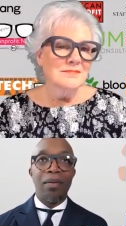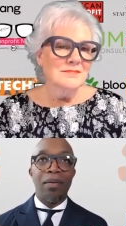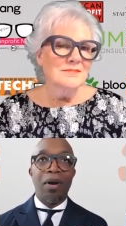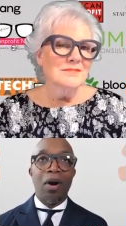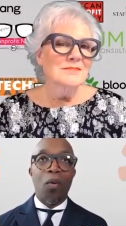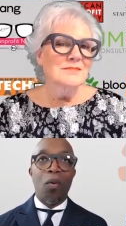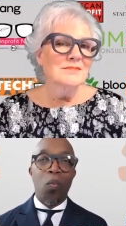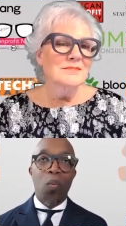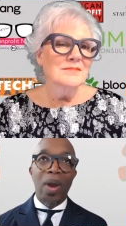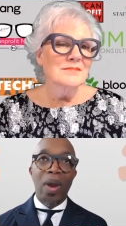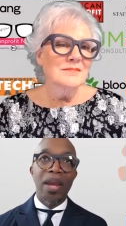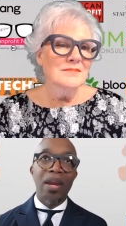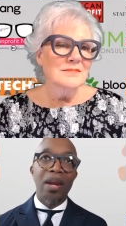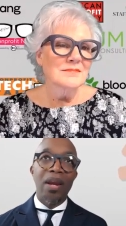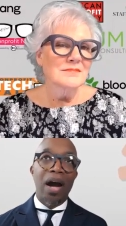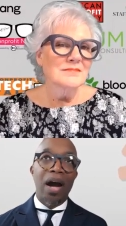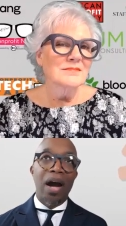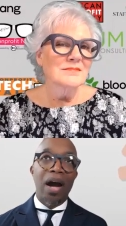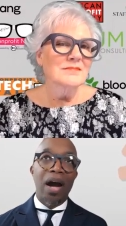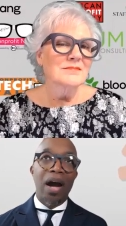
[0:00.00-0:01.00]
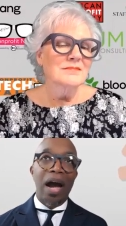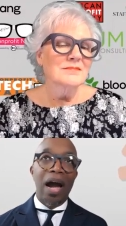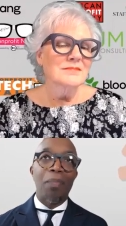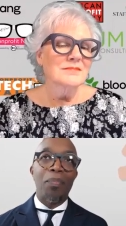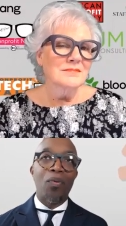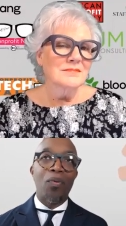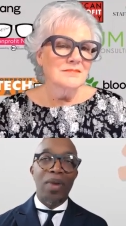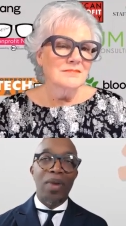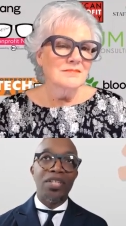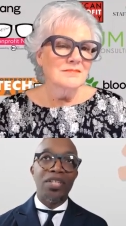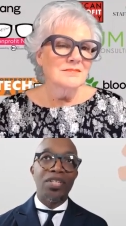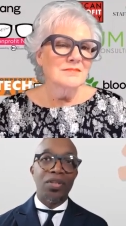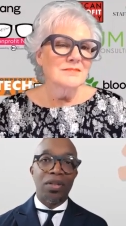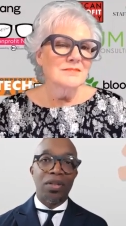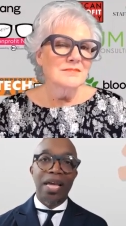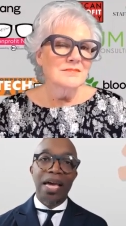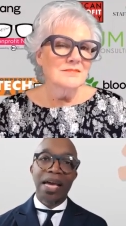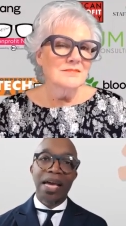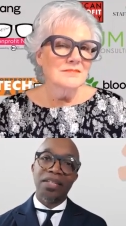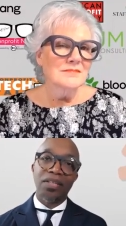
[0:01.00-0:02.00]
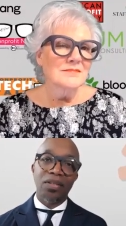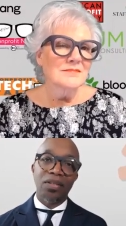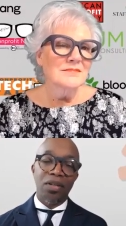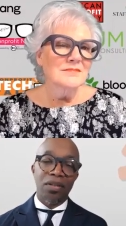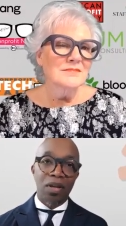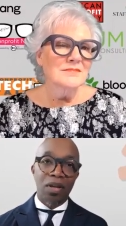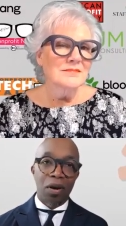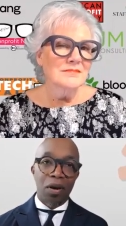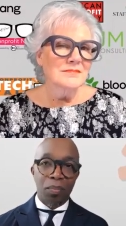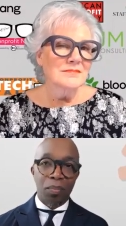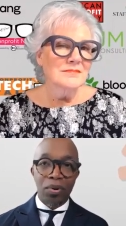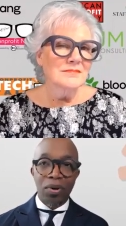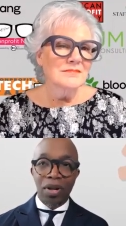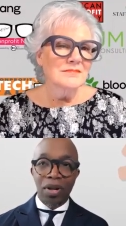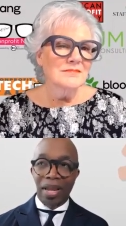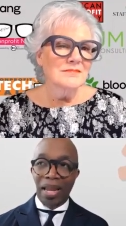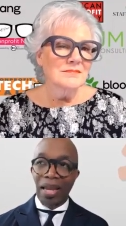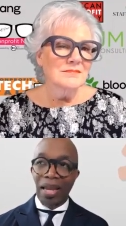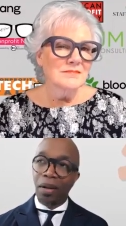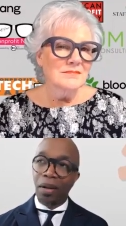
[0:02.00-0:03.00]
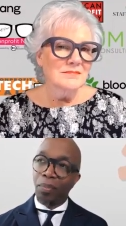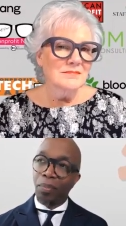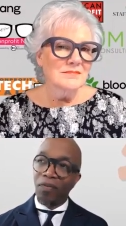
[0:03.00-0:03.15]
Speaker 1: A way to operationalize it or put a kind of